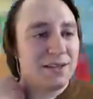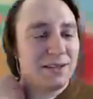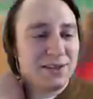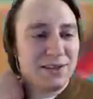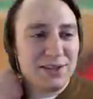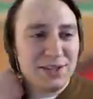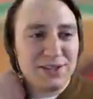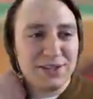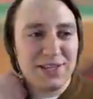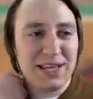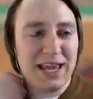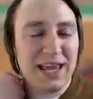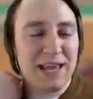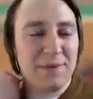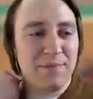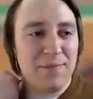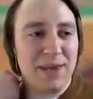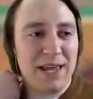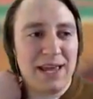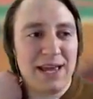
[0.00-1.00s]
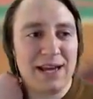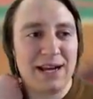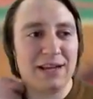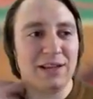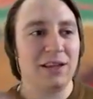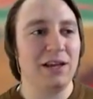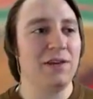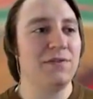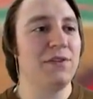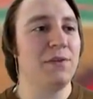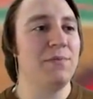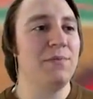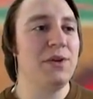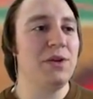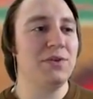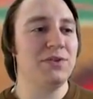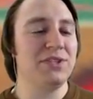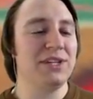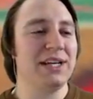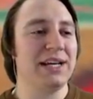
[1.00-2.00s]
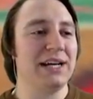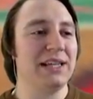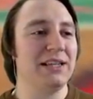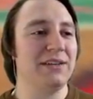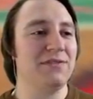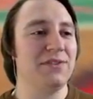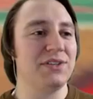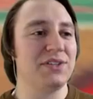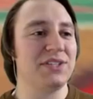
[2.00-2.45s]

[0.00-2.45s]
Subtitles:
This game, man, I love the music. I love the